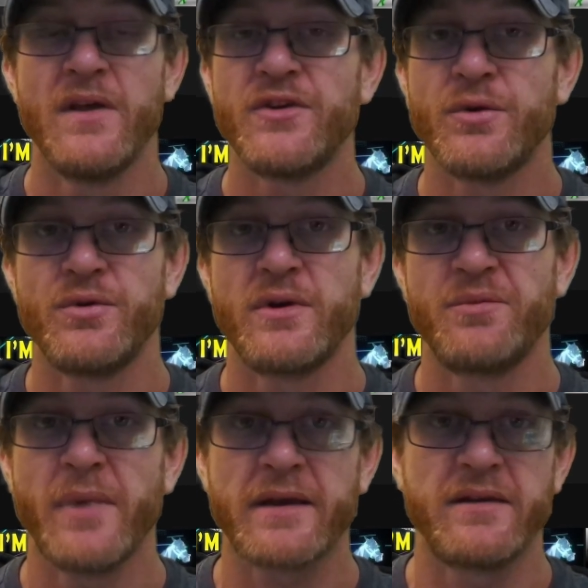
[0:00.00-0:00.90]
So to
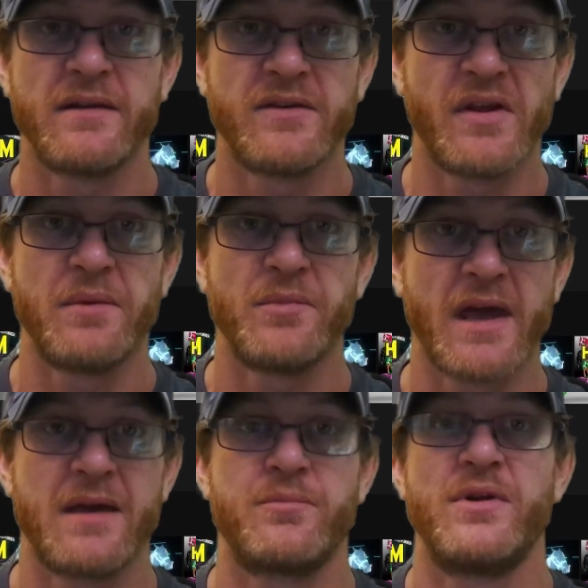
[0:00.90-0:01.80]
expect the same to
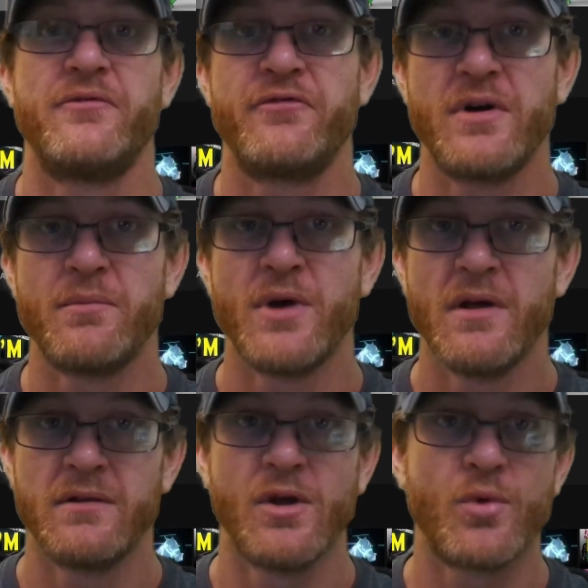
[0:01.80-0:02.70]
happen from
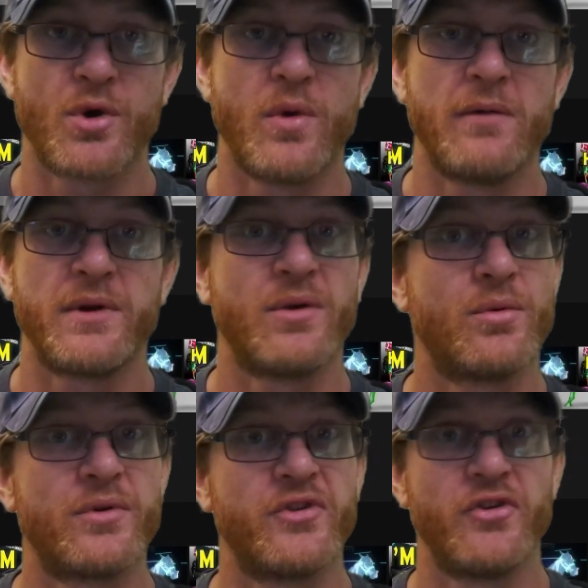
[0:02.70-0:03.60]
lower quality
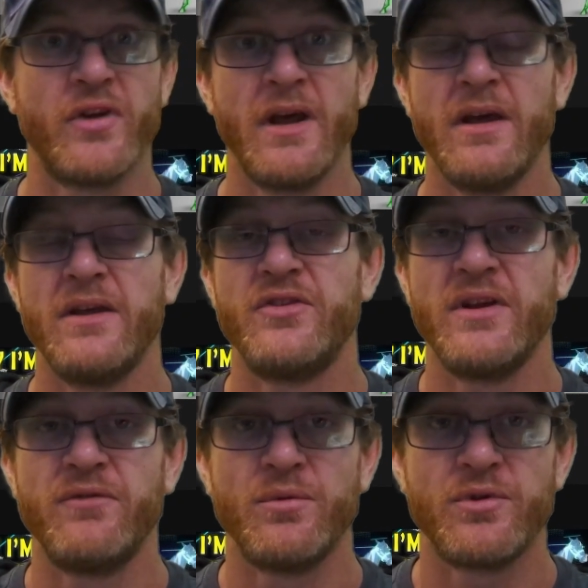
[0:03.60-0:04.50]
horses is
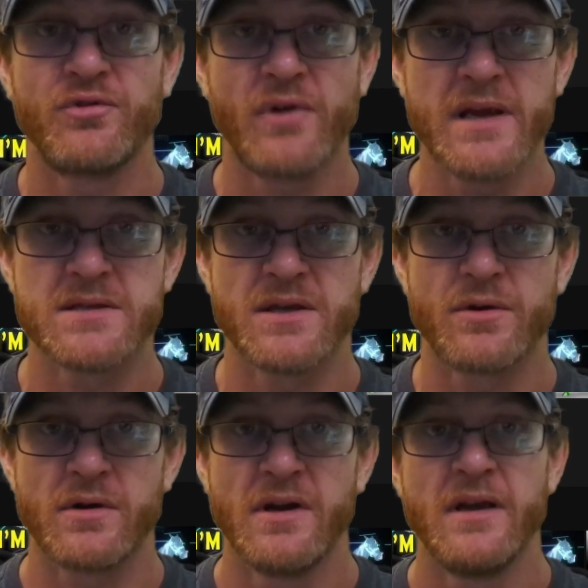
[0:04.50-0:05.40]
even crazier.
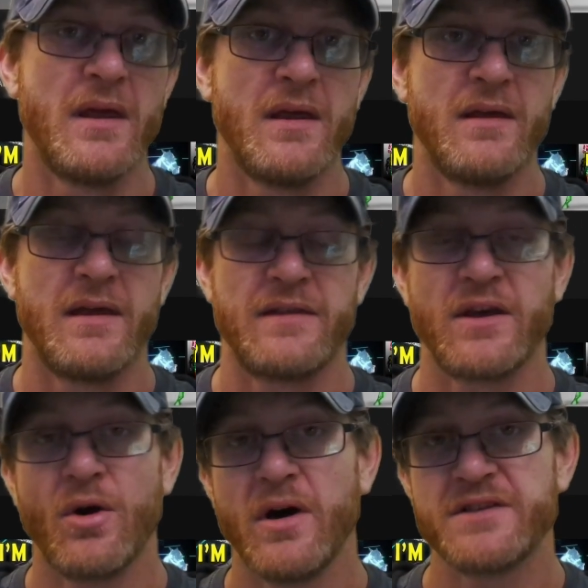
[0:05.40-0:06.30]
At the
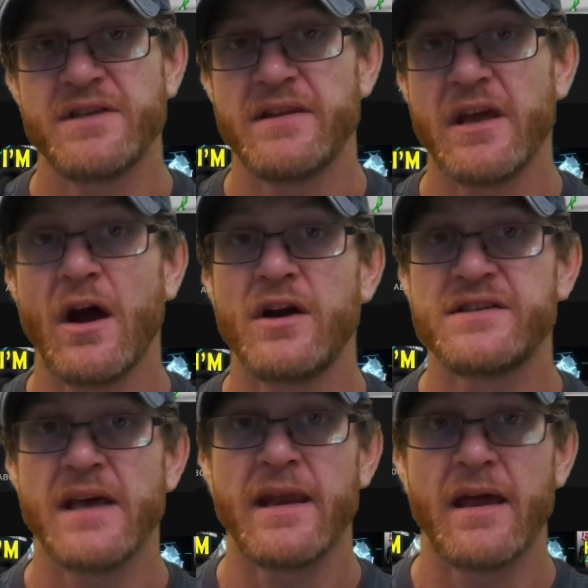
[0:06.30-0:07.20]
cost that they are
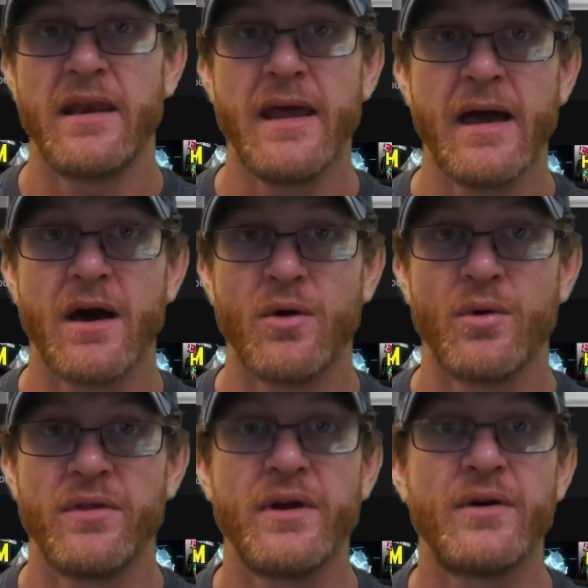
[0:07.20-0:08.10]
set at now,
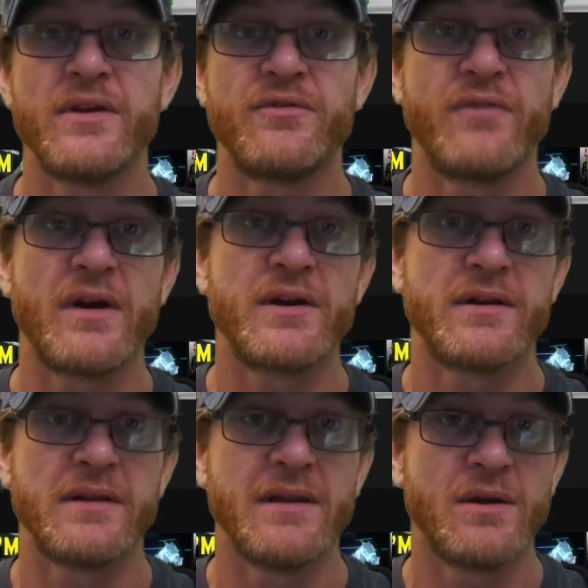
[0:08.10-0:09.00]
there is very
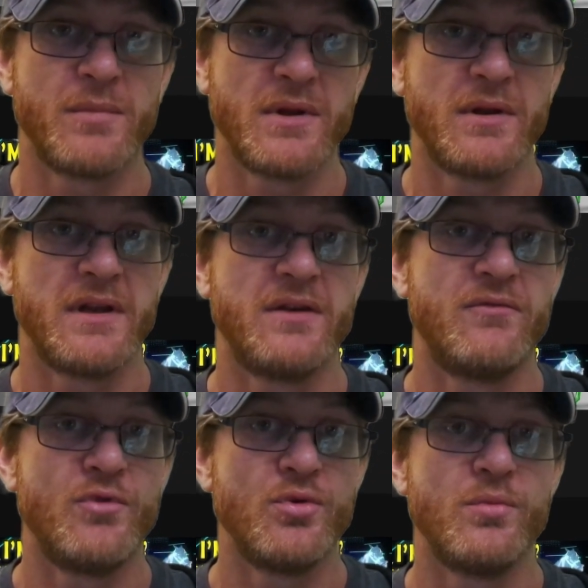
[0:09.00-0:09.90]
limited
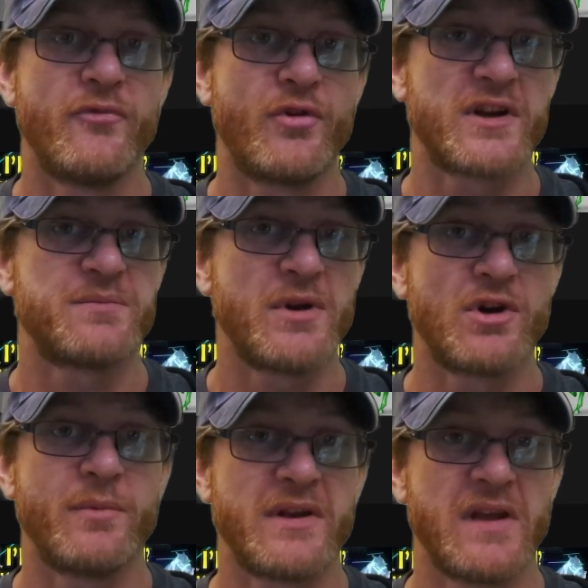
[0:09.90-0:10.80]
room for
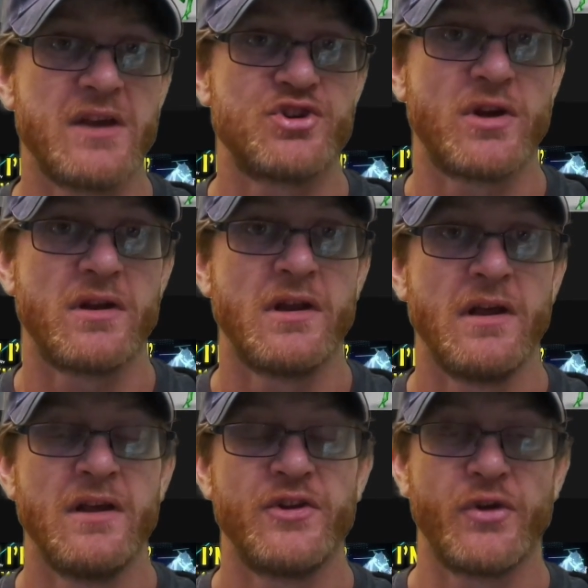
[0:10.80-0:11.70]
experimentation.
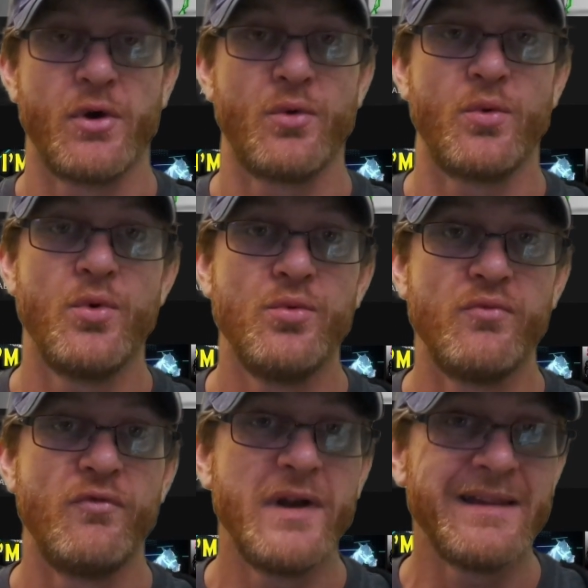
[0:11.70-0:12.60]
So who
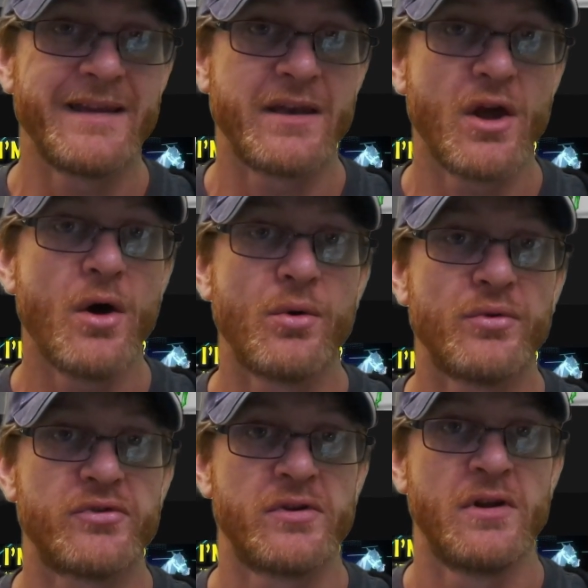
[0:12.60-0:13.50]
really
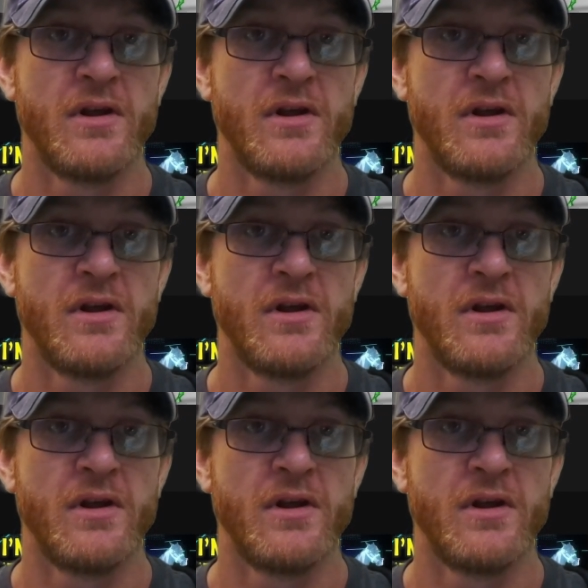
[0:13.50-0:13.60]
knows?